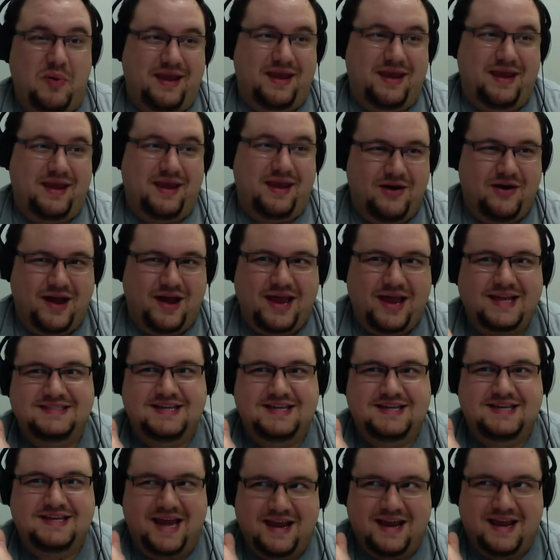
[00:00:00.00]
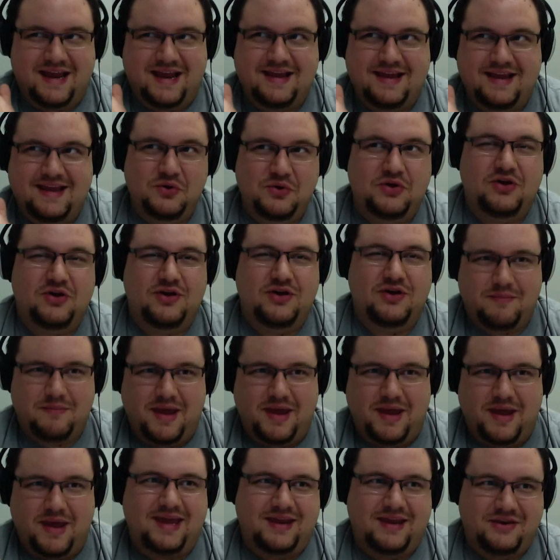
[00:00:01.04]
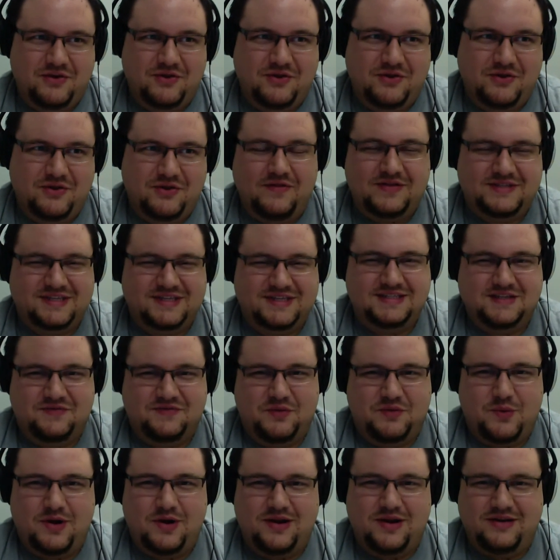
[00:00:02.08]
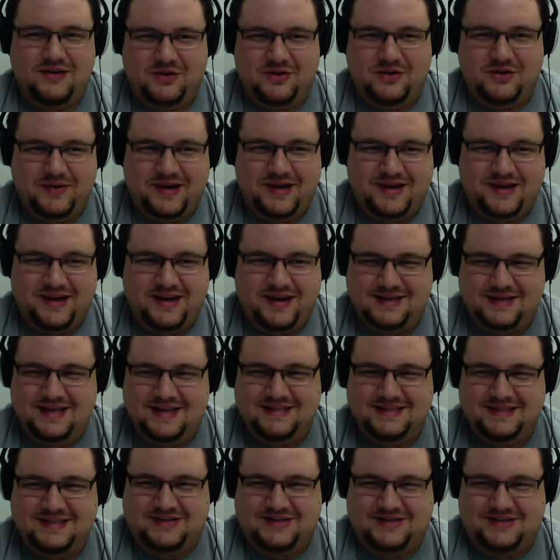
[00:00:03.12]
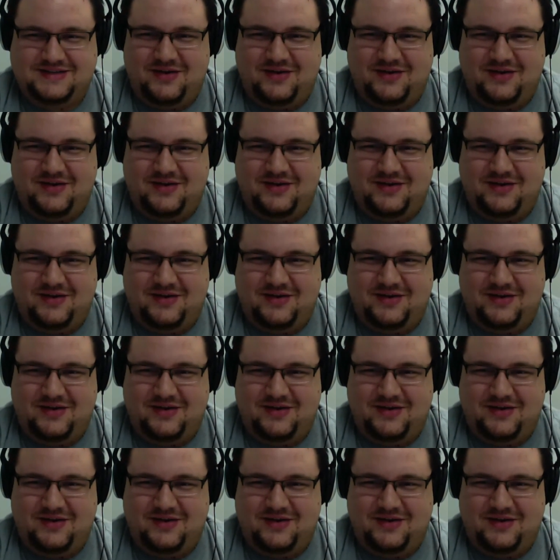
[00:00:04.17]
I guess technically you could make it do all of those things if you wanted to, but it doesn't necessarily mean